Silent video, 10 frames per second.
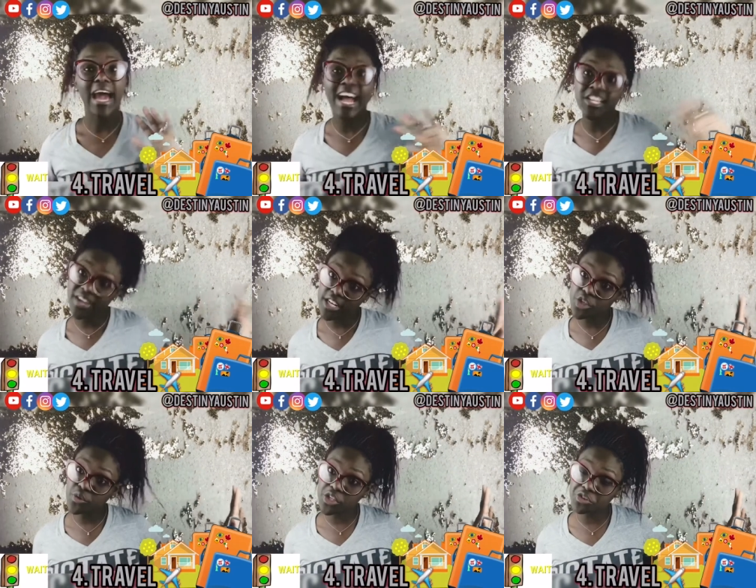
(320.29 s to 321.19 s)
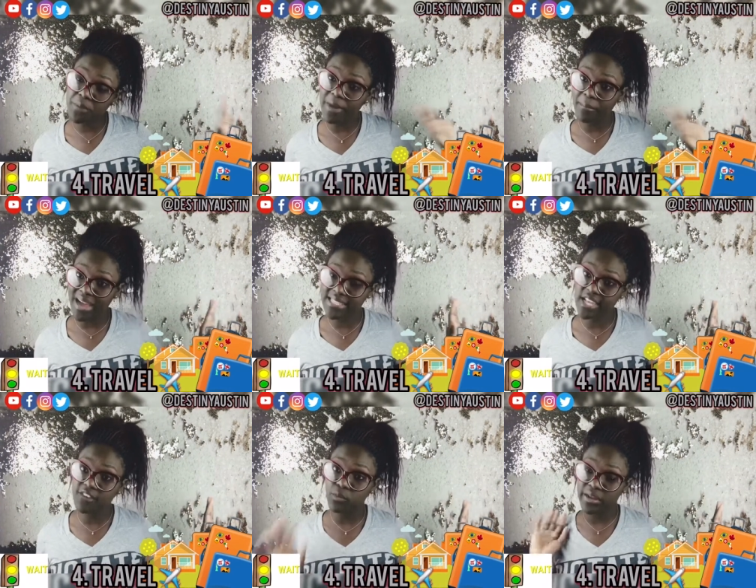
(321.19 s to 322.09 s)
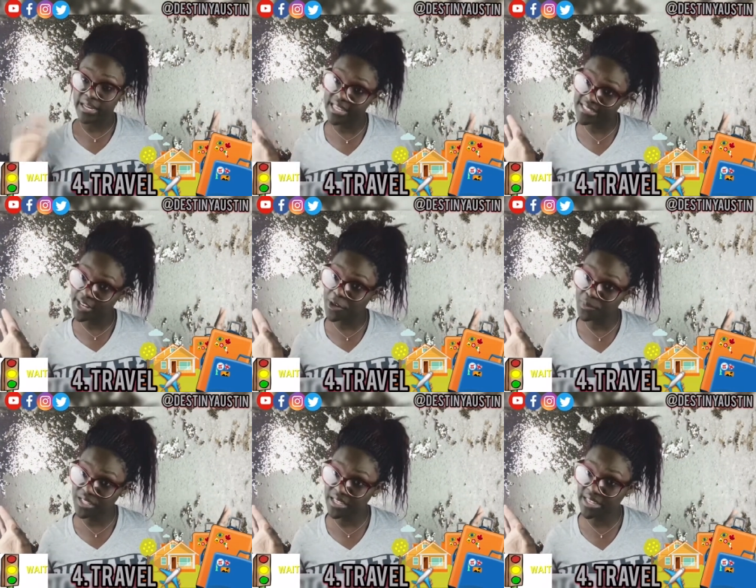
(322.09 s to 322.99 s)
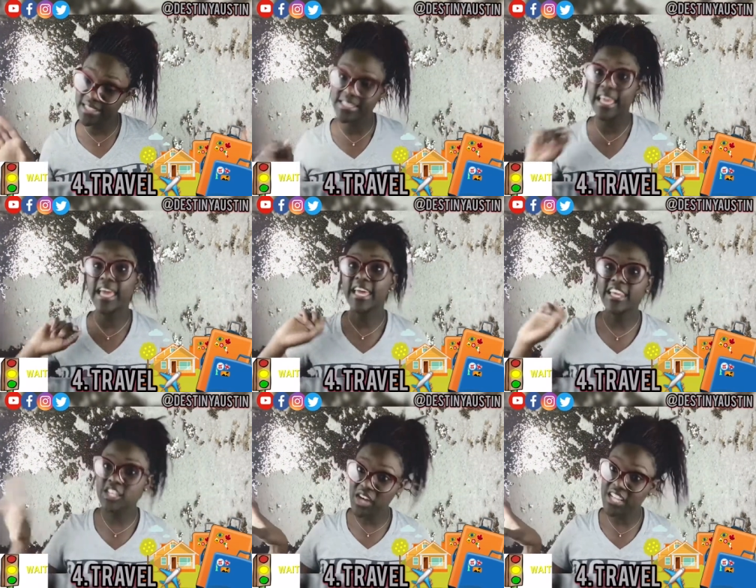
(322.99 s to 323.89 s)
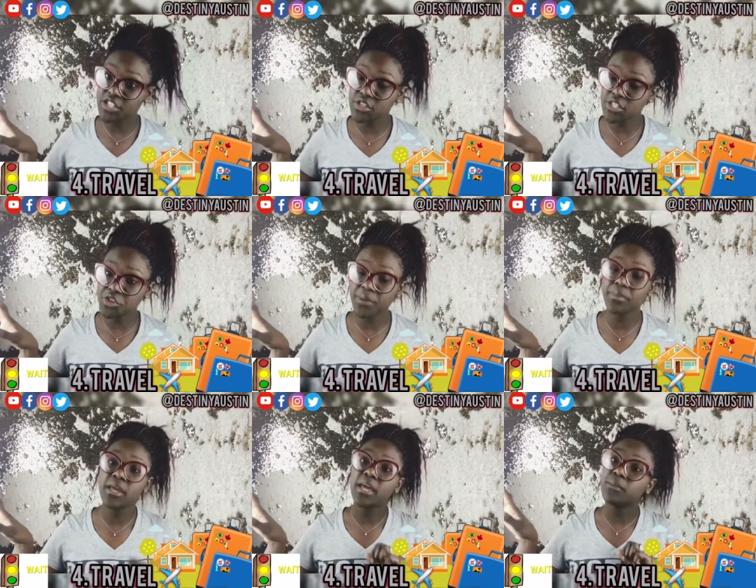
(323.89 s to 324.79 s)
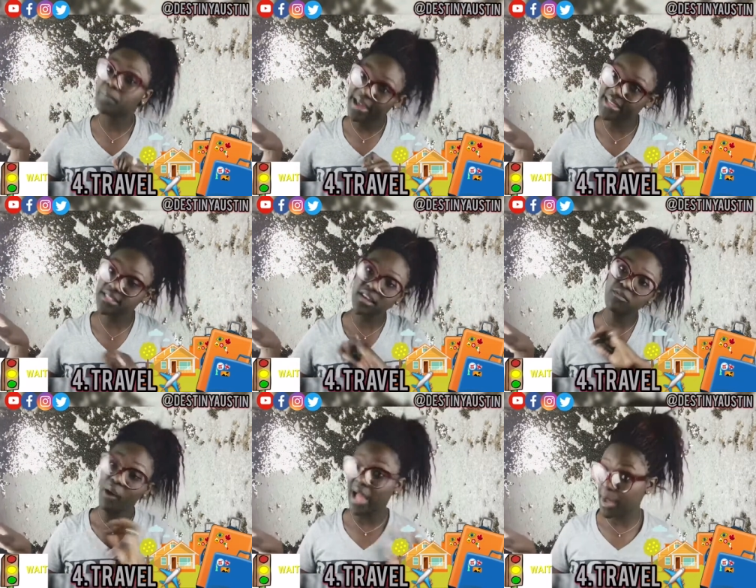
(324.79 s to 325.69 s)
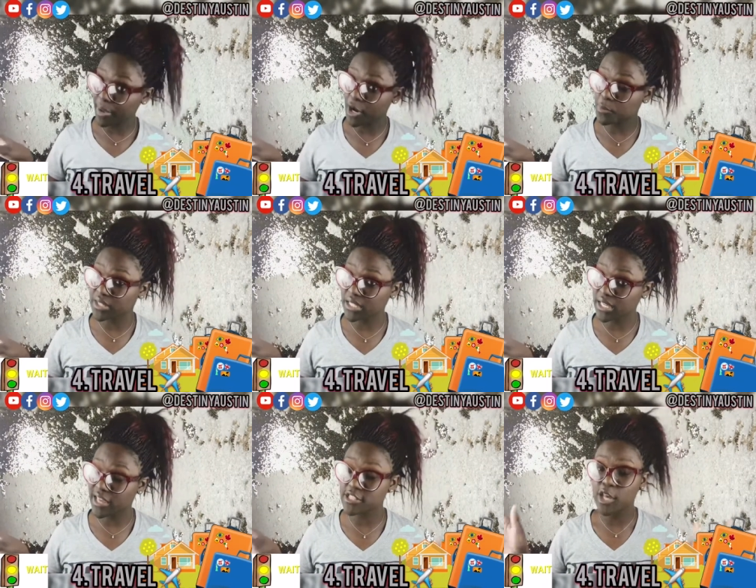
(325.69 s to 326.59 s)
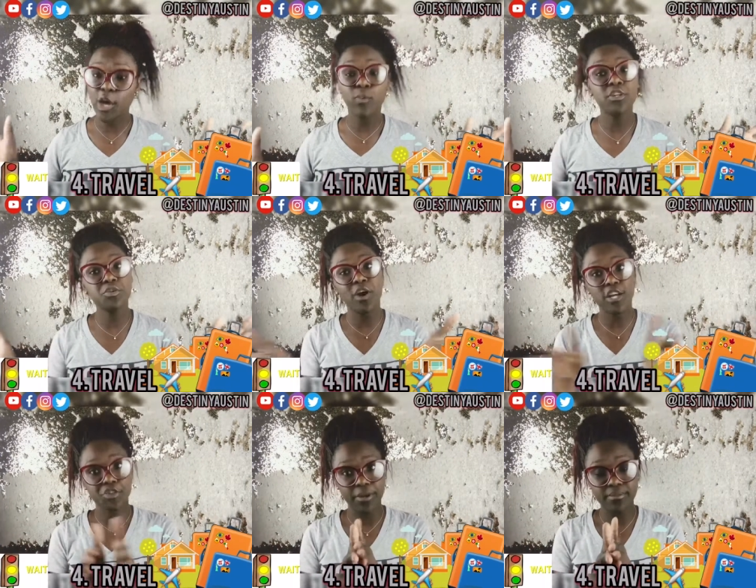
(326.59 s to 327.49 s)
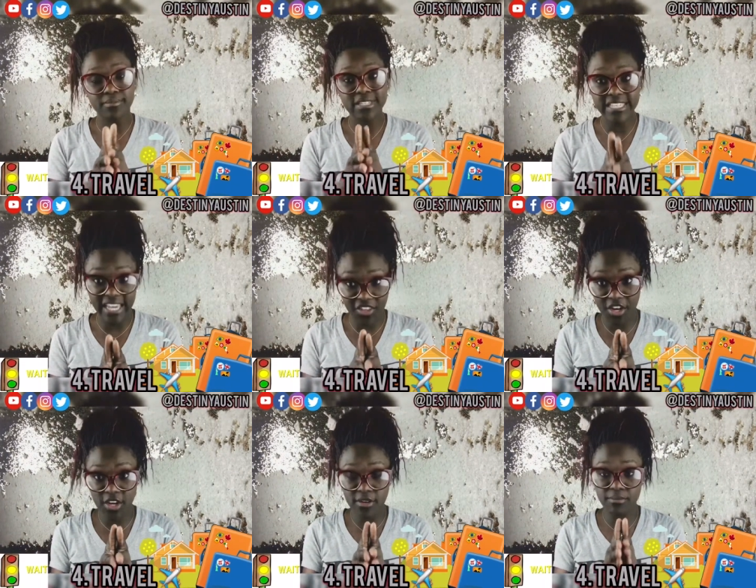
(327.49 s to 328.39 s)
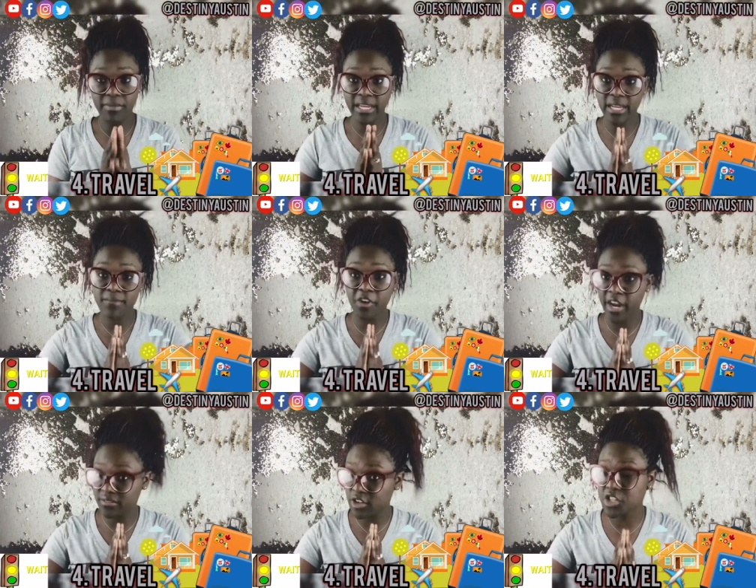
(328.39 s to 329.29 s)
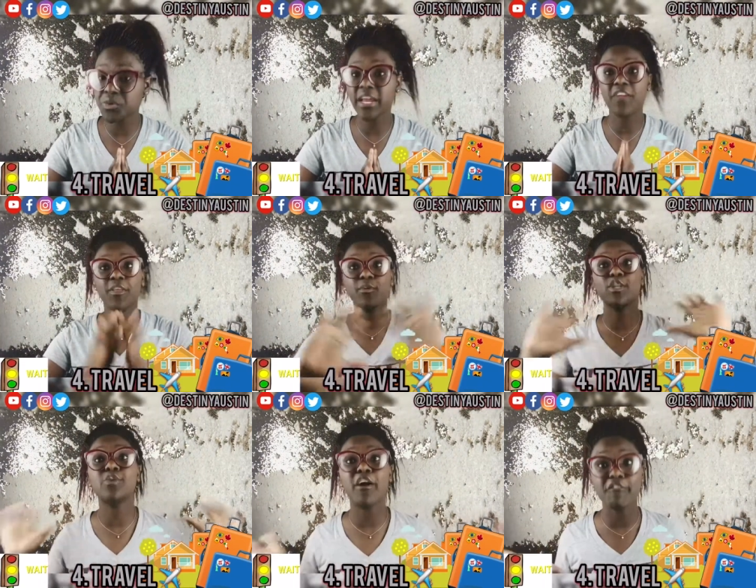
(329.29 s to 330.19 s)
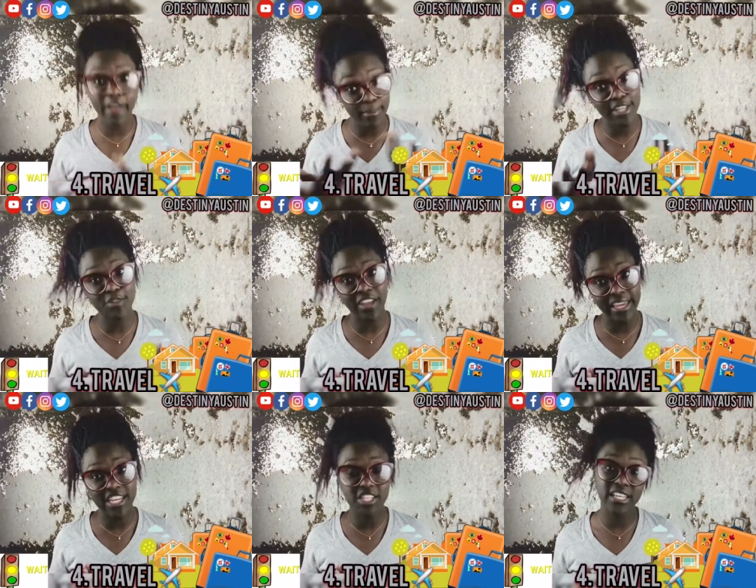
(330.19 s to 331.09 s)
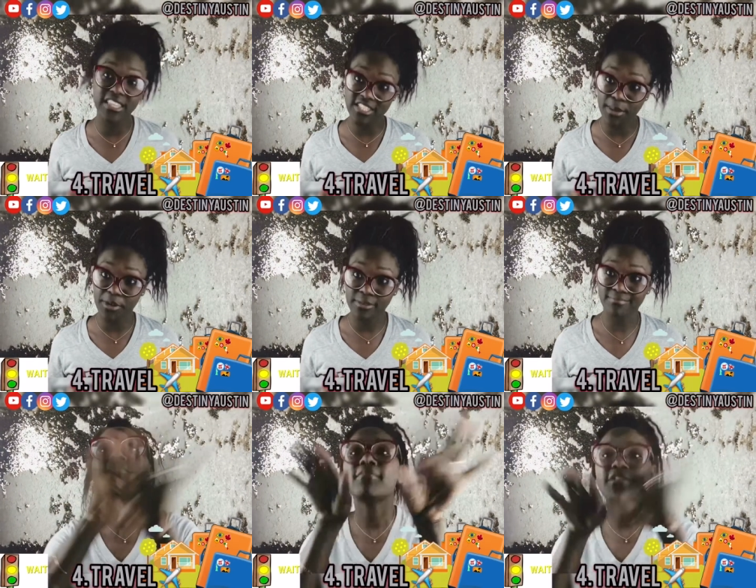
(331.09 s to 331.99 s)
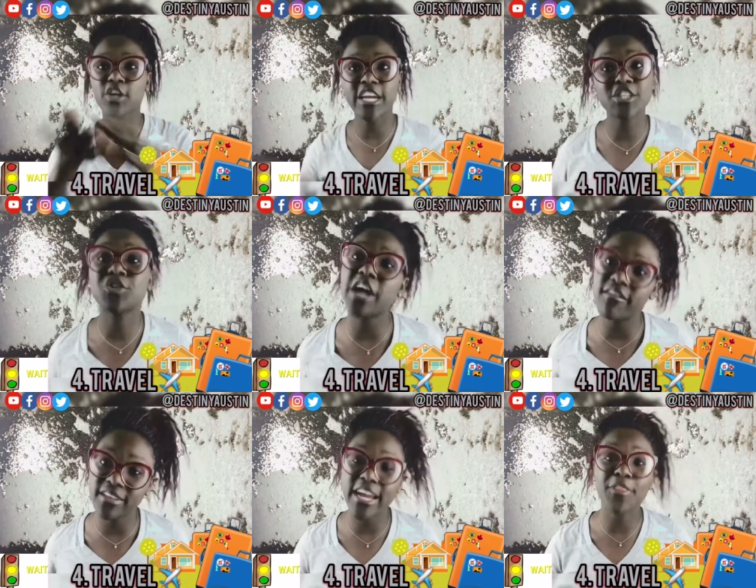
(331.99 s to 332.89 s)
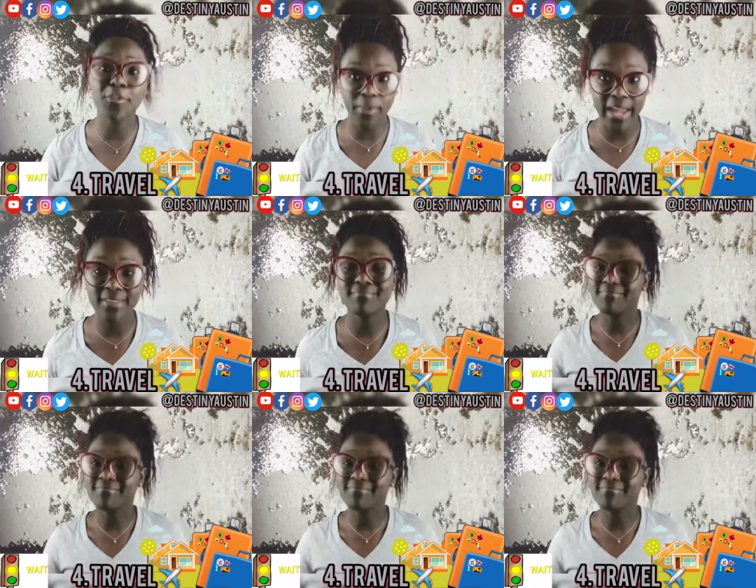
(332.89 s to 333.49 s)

I try to do a trip by myself when he's at home with the kids. He tries to do a trip by himself while I'm at home with the kids. We do our trip together, me and him for our anniversary, and then we do our family vacation in the summer. So get your traveling out the way.